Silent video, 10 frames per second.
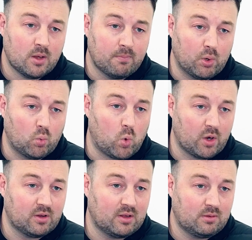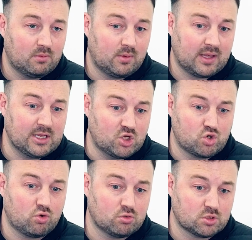But one of the key
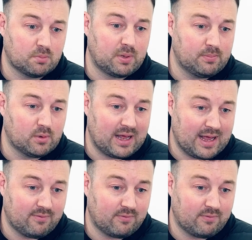struggles that people have,